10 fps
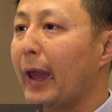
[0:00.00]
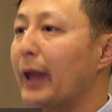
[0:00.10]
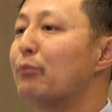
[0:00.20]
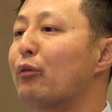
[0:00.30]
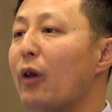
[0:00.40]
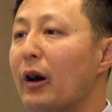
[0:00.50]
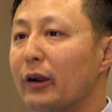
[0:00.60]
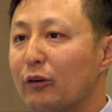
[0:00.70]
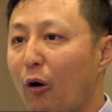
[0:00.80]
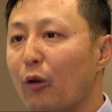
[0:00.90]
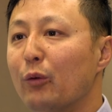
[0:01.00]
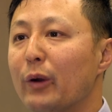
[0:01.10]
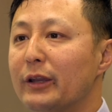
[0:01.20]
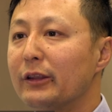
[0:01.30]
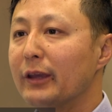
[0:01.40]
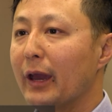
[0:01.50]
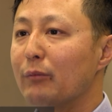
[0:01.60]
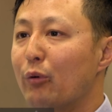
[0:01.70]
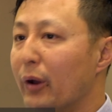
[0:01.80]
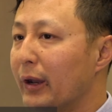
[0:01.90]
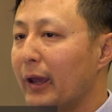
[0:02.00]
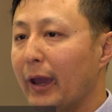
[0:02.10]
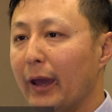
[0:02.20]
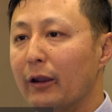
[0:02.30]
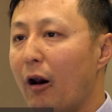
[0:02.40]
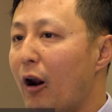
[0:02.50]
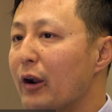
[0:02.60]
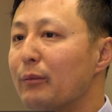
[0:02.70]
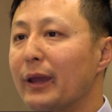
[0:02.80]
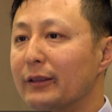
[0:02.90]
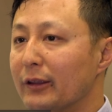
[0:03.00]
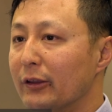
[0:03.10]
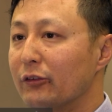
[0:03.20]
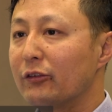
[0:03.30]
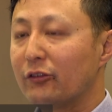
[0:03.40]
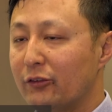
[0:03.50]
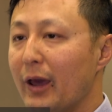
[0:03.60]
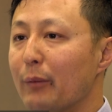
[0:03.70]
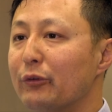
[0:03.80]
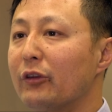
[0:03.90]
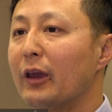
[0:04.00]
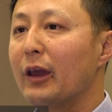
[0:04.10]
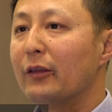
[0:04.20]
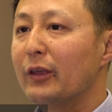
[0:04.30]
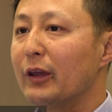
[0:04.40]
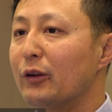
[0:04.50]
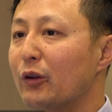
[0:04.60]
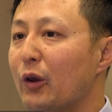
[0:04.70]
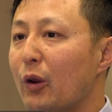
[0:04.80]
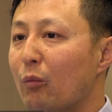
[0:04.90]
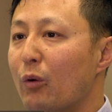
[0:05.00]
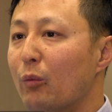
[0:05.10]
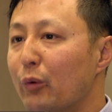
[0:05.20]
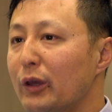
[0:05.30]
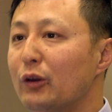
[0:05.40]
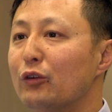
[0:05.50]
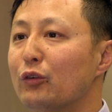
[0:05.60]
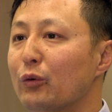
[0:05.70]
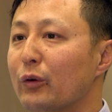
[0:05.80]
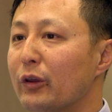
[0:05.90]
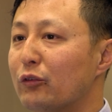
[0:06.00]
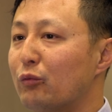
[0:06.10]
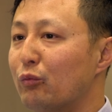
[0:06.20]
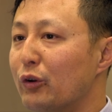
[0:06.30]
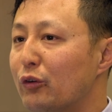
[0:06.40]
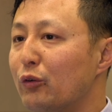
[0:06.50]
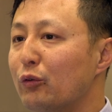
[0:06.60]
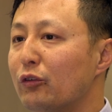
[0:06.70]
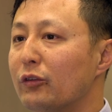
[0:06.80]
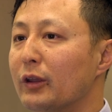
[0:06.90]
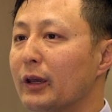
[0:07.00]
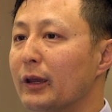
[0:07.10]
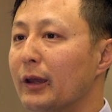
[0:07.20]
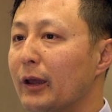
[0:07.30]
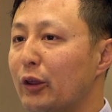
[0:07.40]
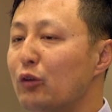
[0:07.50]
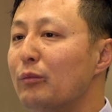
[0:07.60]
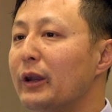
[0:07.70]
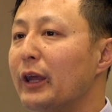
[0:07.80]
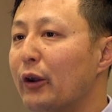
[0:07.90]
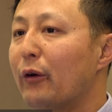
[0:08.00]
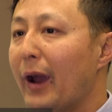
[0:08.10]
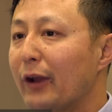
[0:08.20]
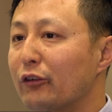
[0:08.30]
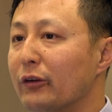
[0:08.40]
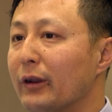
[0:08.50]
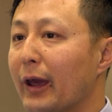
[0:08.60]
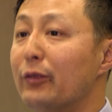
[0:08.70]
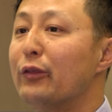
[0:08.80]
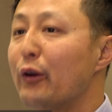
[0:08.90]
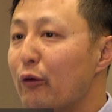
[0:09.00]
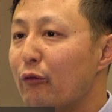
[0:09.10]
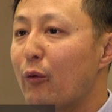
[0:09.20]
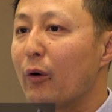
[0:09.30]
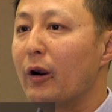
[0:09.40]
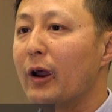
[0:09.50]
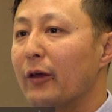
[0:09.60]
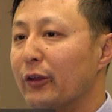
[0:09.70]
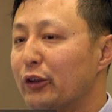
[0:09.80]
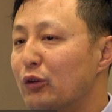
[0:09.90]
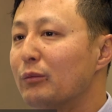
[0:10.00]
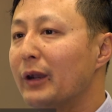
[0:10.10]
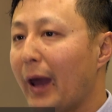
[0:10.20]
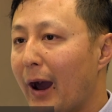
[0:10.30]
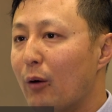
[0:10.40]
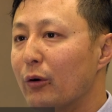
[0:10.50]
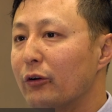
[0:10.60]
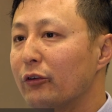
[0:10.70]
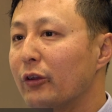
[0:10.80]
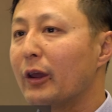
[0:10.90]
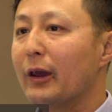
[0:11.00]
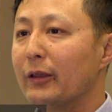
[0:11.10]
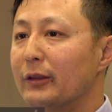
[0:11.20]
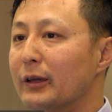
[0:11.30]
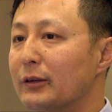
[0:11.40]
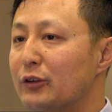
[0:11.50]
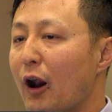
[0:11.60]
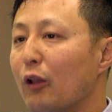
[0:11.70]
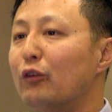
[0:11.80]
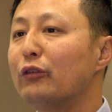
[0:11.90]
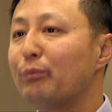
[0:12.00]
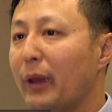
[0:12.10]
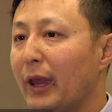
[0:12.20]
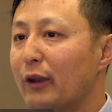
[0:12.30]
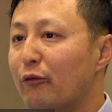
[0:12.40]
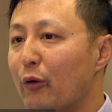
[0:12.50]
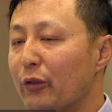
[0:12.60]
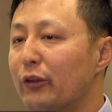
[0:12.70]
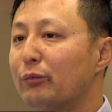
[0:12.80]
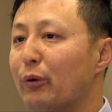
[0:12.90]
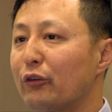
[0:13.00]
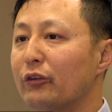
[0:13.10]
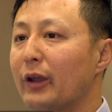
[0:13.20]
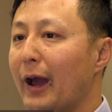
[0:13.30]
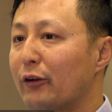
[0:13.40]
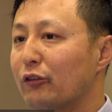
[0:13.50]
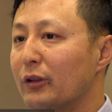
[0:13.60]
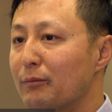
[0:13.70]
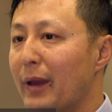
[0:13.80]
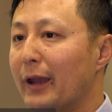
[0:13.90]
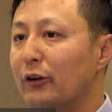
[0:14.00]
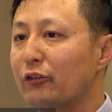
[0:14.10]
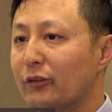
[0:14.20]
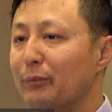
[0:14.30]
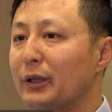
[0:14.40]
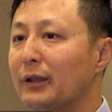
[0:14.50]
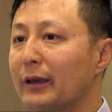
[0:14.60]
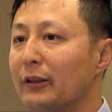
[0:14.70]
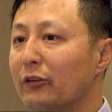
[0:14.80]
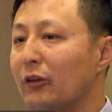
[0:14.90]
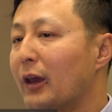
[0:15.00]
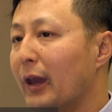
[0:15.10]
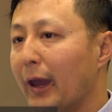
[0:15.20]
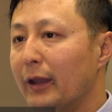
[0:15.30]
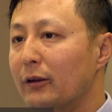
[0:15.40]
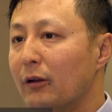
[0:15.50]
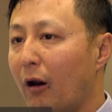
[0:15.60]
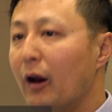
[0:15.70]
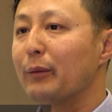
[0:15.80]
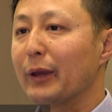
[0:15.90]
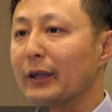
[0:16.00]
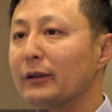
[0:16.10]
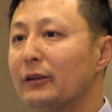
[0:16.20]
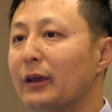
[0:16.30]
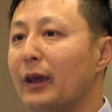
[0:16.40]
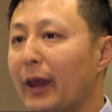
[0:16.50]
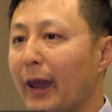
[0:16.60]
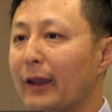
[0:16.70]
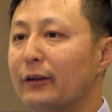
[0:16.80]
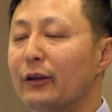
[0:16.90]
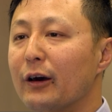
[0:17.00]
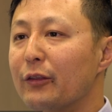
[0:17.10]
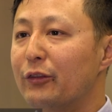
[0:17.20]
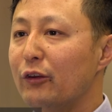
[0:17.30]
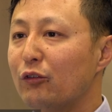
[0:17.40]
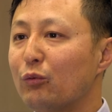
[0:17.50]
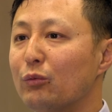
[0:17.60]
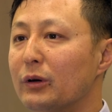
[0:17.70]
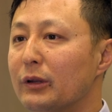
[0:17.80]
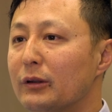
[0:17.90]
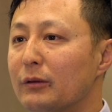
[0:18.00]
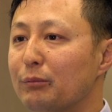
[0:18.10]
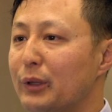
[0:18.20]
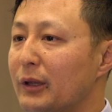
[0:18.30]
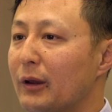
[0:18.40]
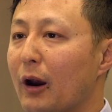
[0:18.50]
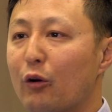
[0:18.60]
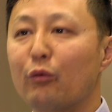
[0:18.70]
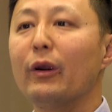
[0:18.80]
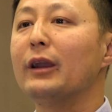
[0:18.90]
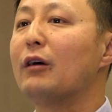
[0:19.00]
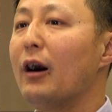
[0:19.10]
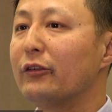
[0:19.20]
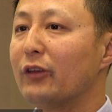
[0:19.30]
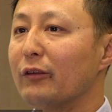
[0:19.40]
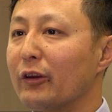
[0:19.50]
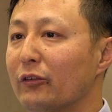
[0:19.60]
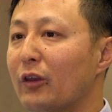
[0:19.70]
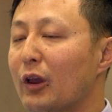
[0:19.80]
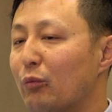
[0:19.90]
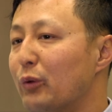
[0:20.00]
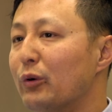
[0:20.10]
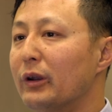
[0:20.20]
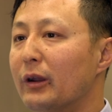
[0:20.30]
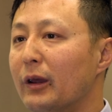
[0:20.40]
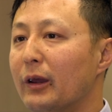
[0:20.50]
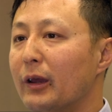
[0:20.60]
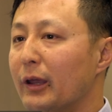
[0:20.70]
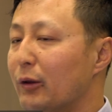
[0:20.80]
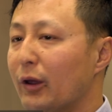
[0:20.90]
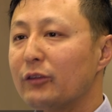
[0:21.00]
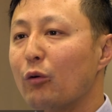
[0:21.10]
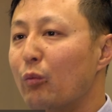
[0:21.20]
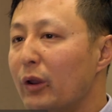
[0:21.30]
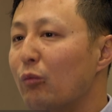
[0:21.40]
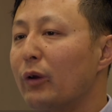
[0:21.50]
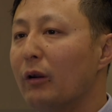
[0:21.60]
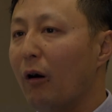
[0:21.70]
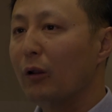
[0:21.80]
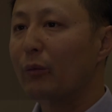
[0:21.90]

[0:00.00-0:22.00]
a product all the way to the endpoint and automate these steps, then what we could do is reduce the human interaction and therefore the human hours, the dollars paid for this person to actually manage something like this, and automate it. And this would be a great cost savings. It's a win-win all